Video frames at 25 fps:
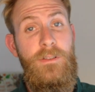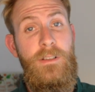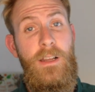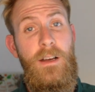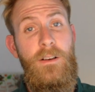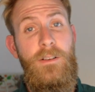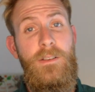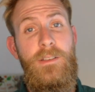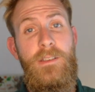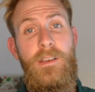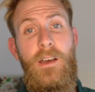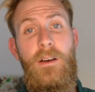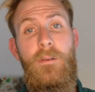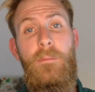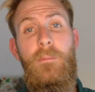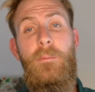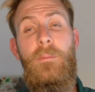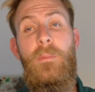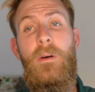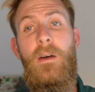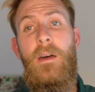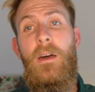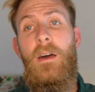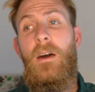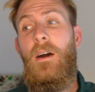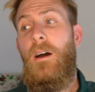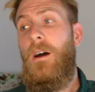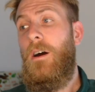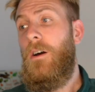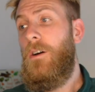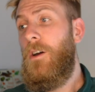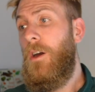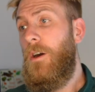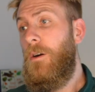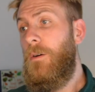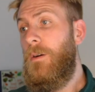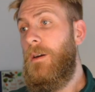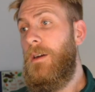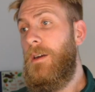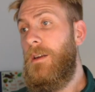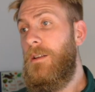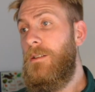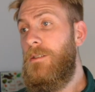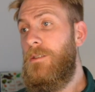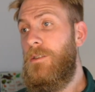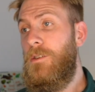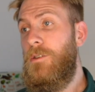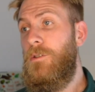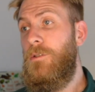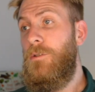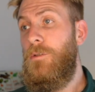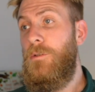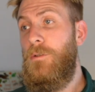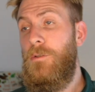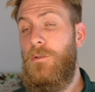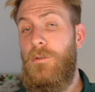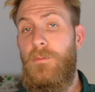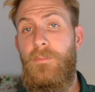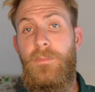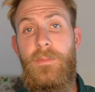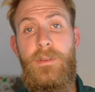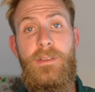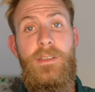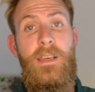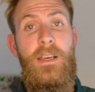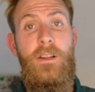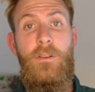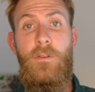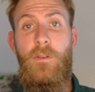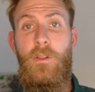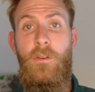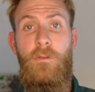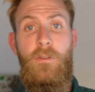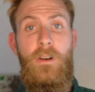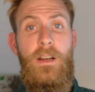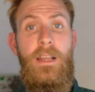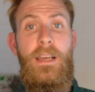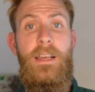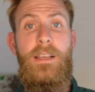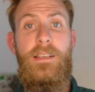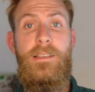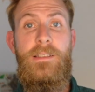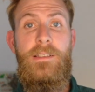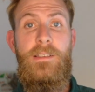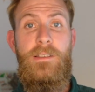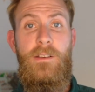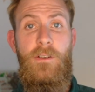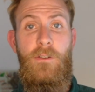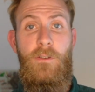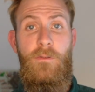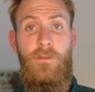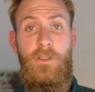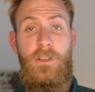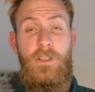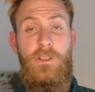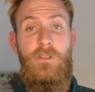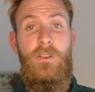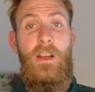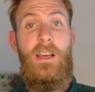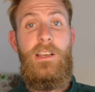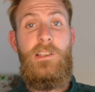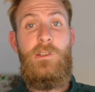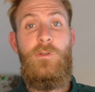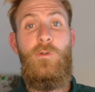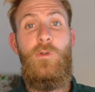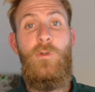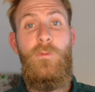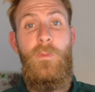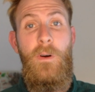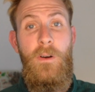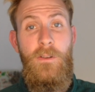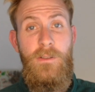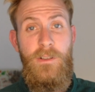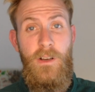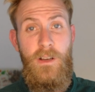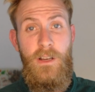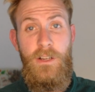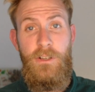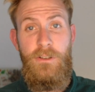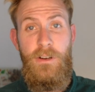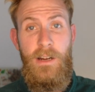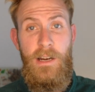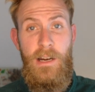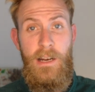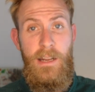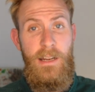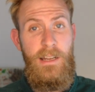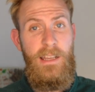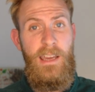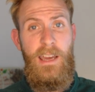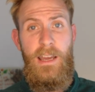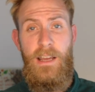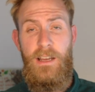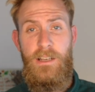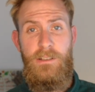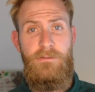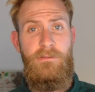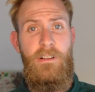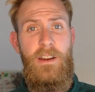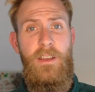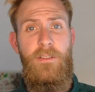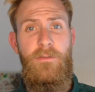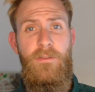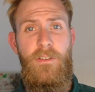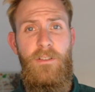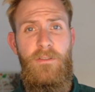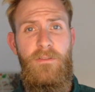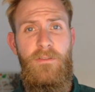Now some are going to signal the release of the stress hormones like adrenaline, getting us ready for a